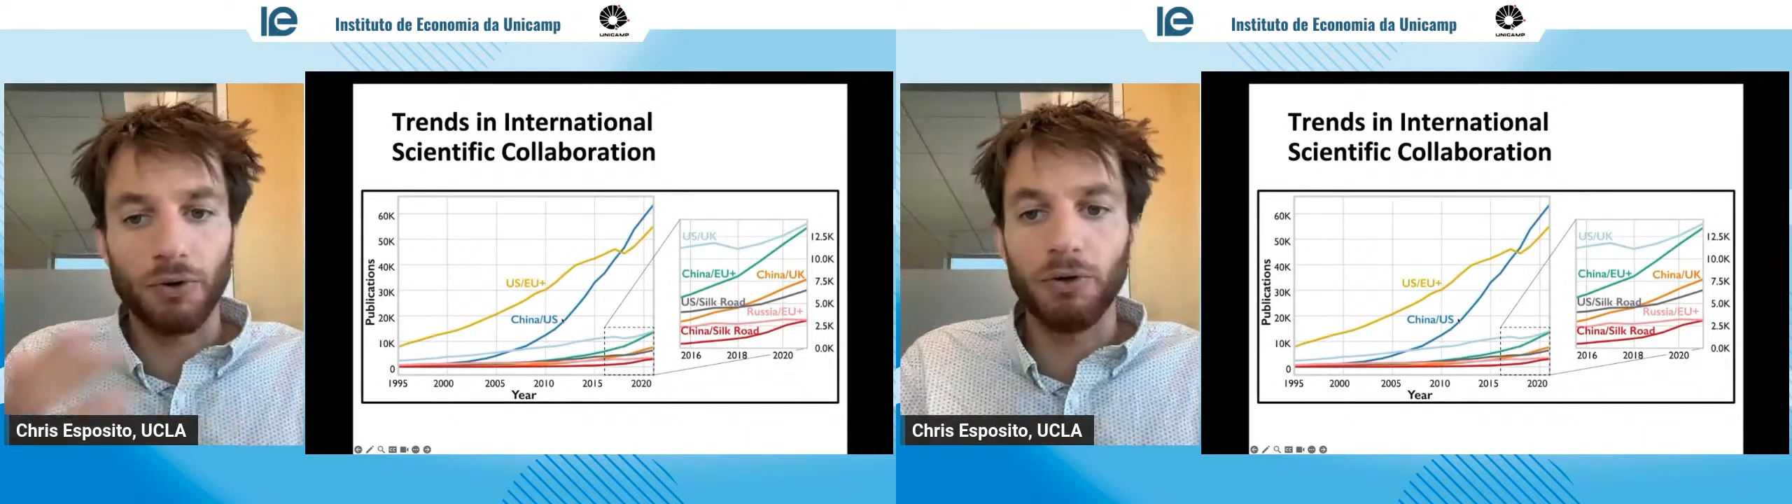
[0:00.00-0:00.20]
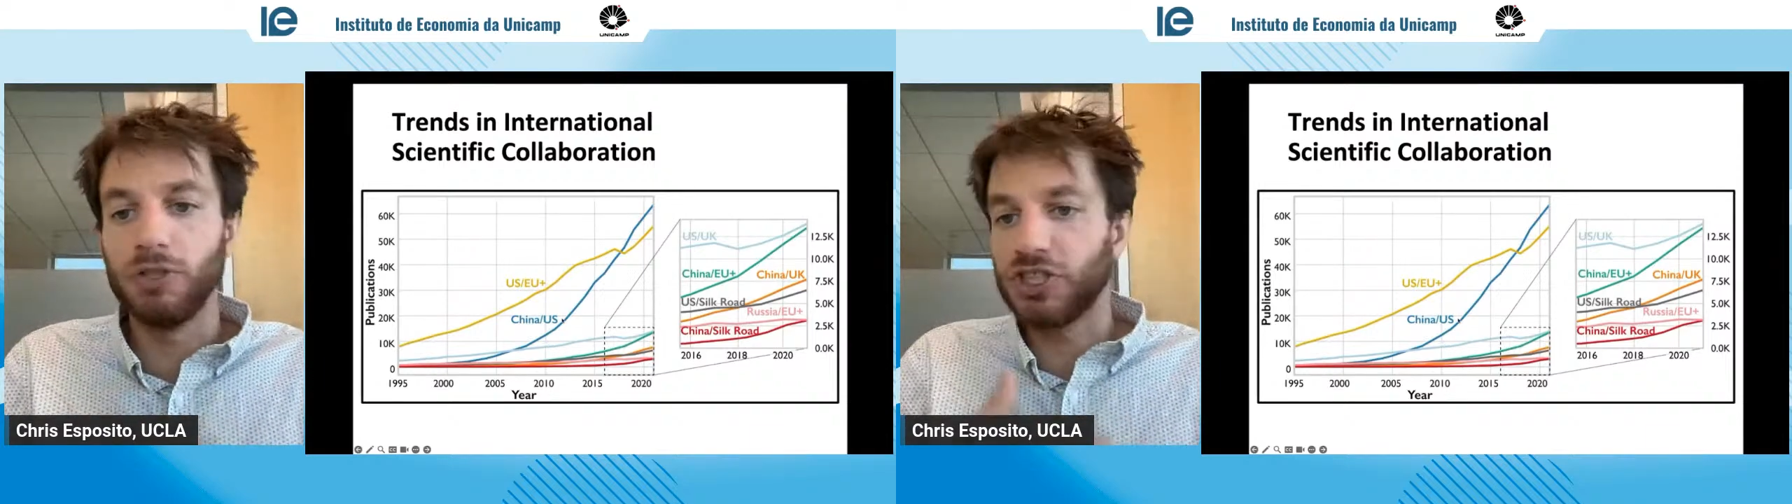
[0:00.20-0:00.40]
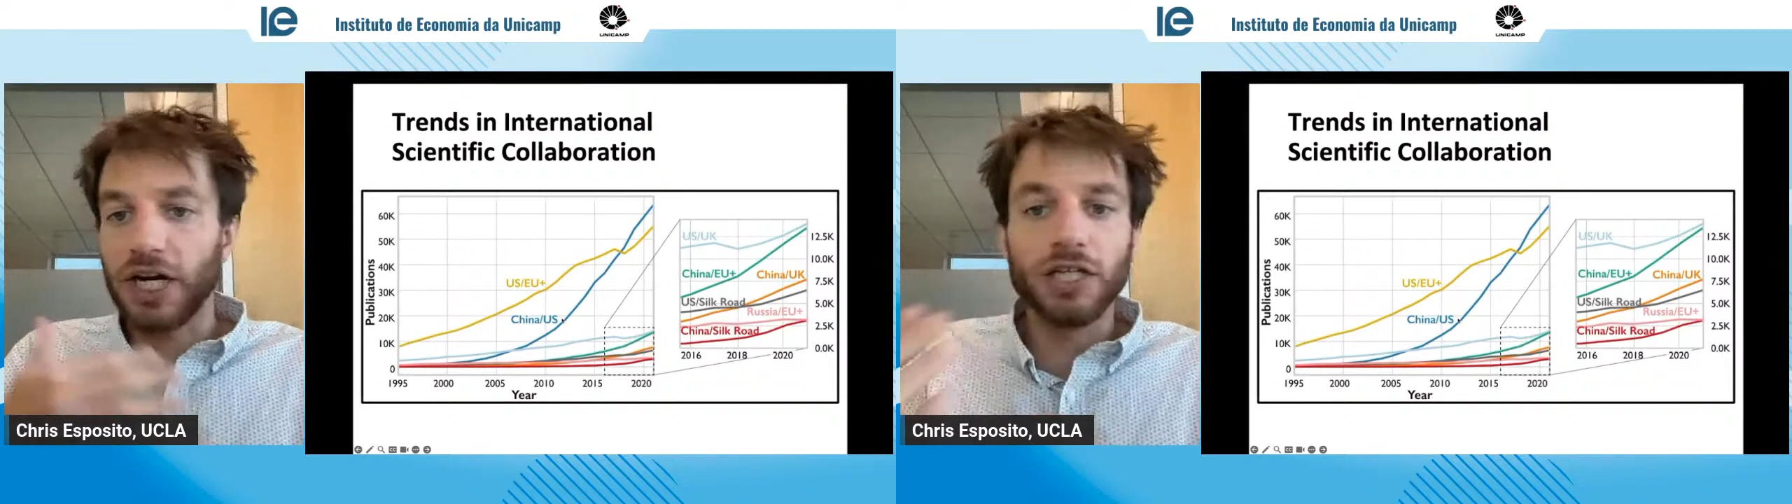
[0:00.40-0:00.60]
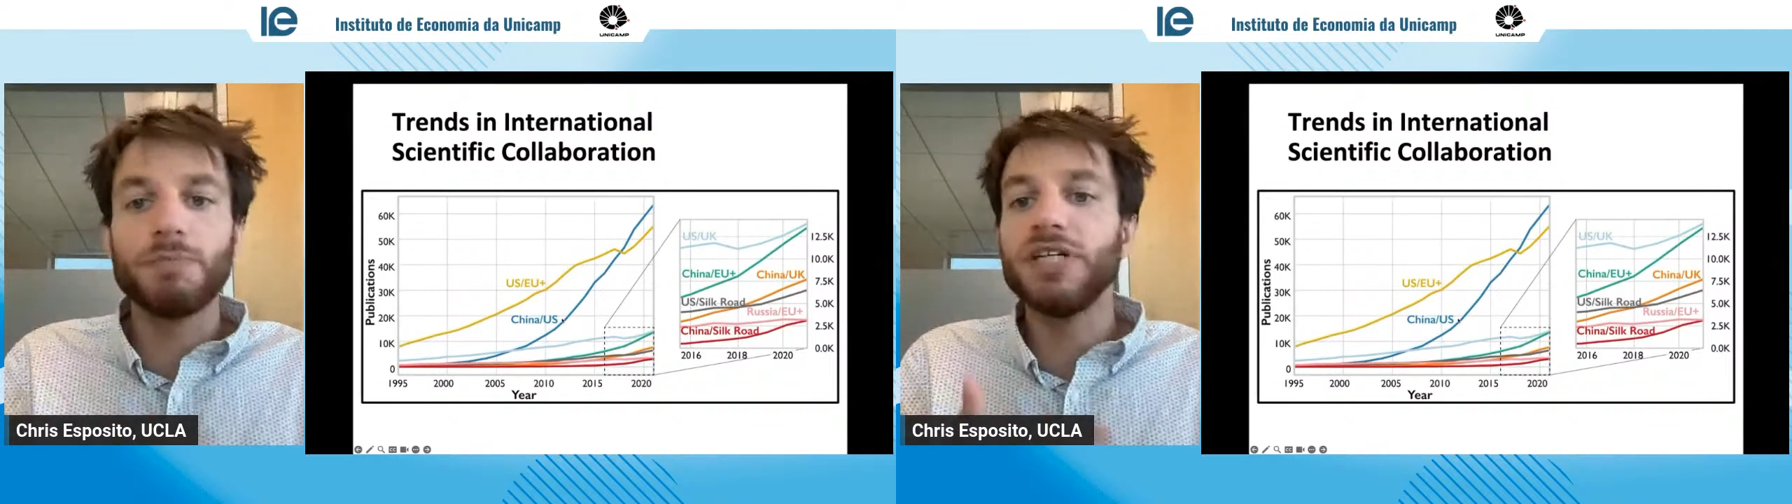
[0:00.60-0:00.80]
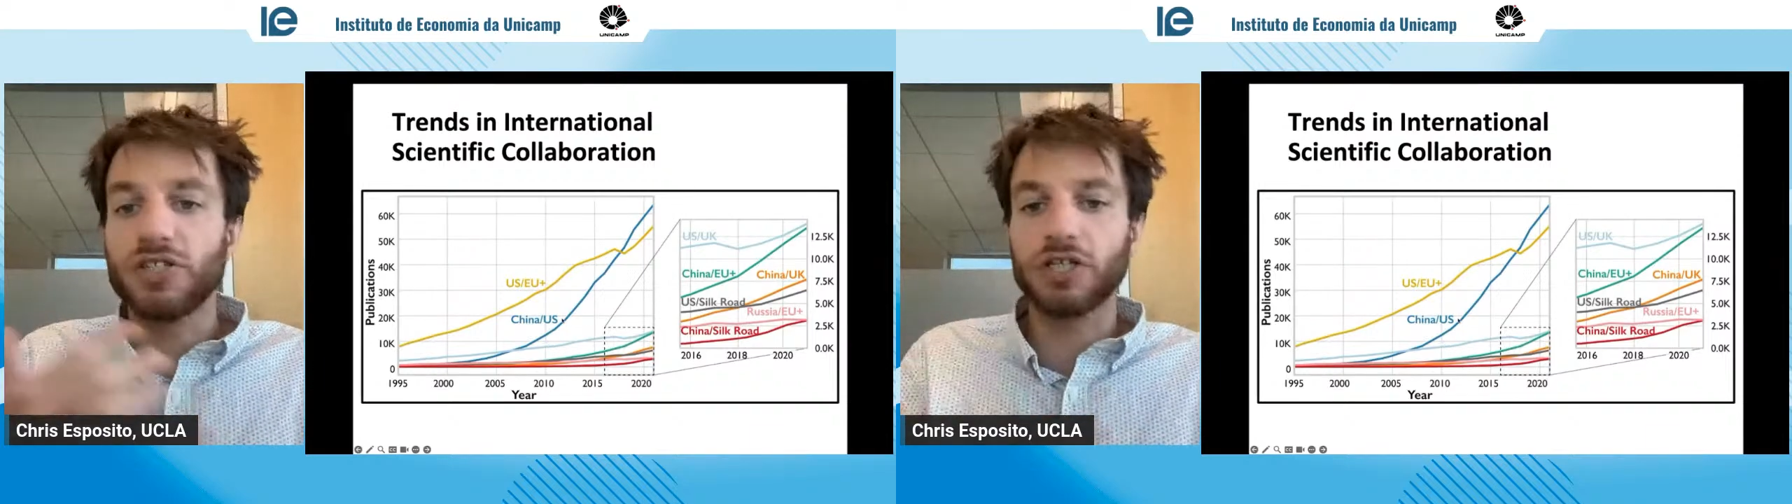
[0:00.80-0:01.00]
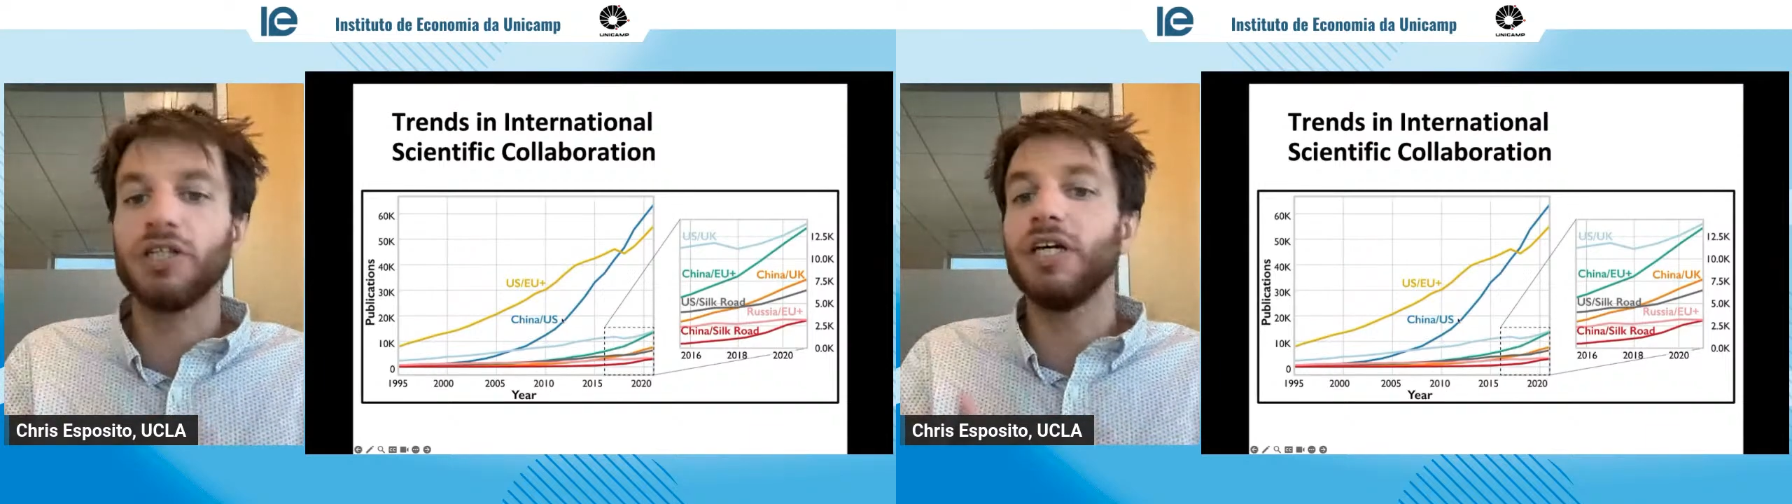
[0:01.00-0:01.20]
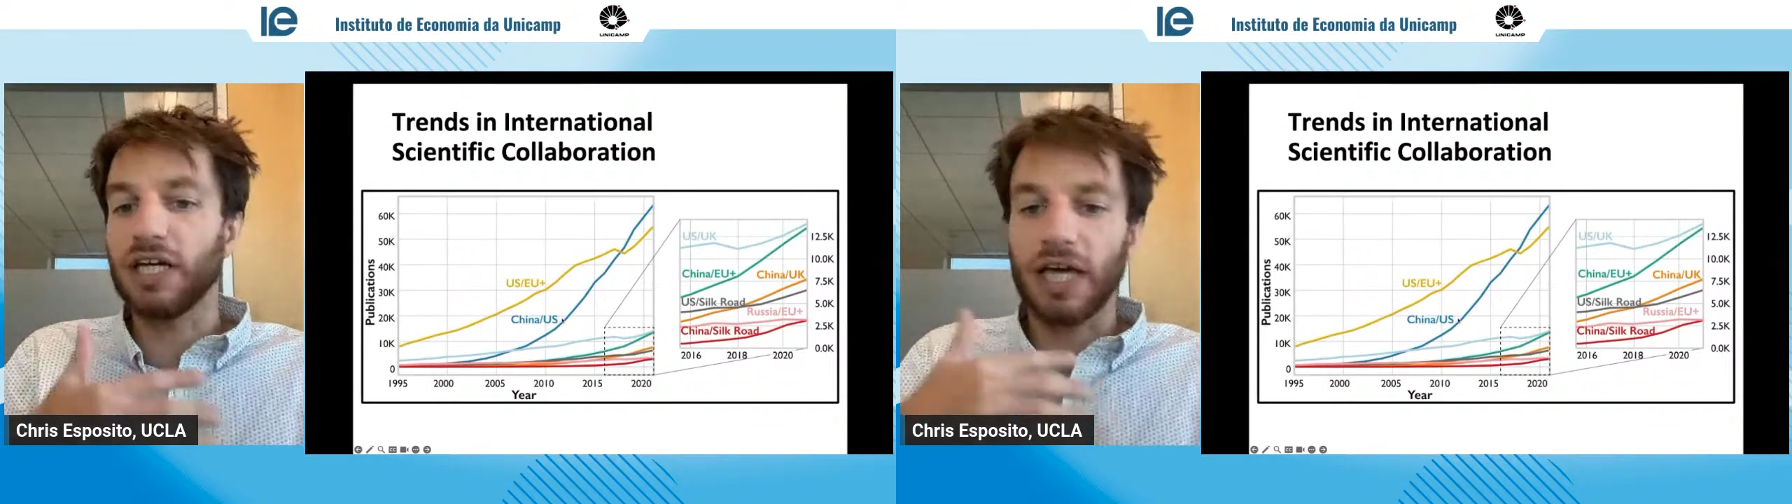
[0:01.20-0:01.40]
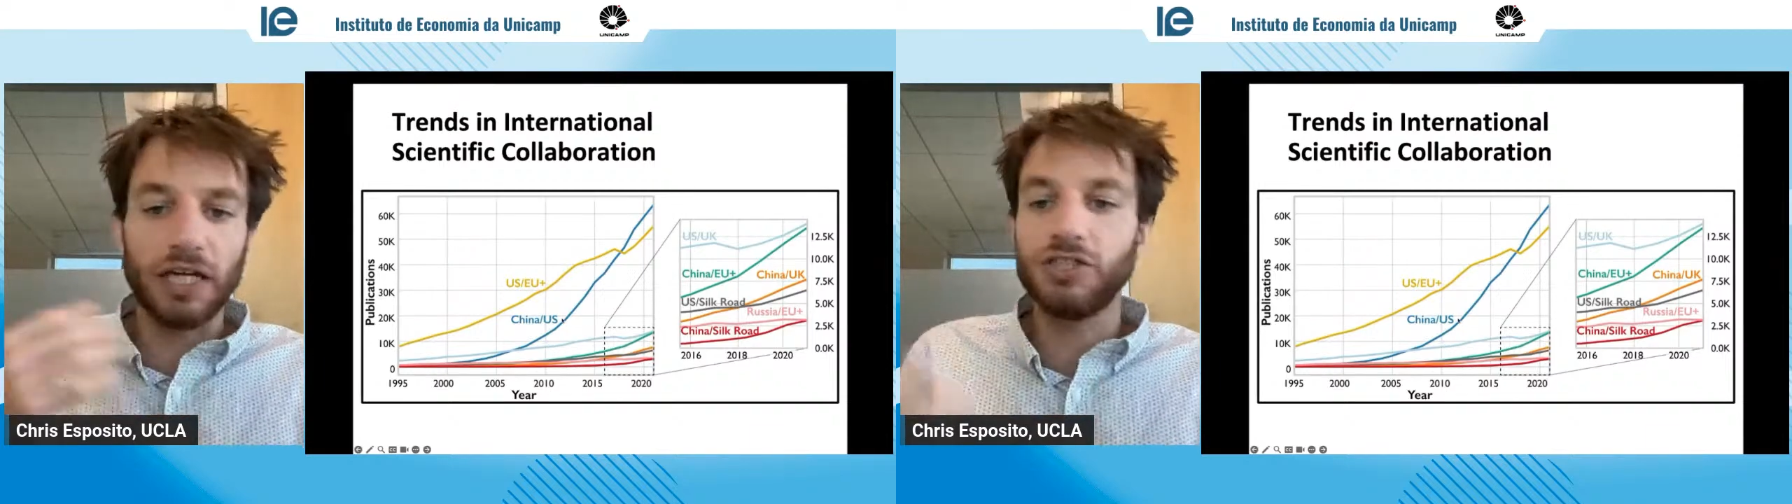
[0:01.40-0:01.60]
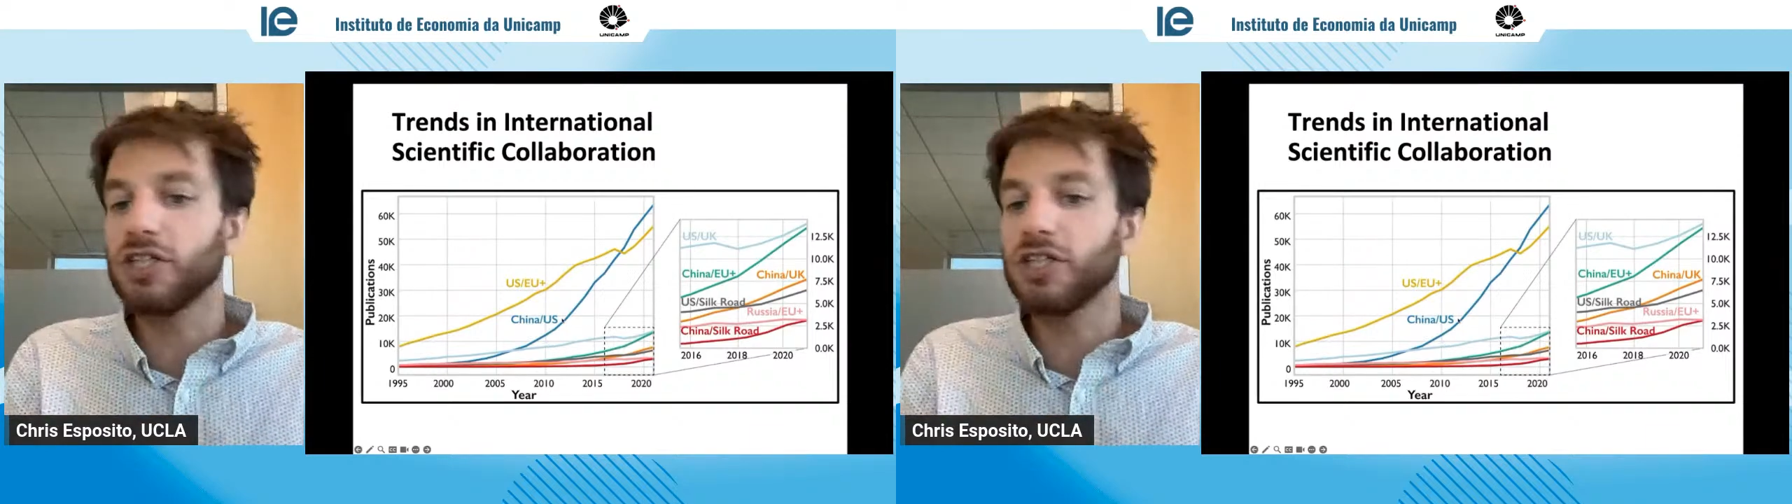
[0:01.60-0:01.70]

or China is basically engaging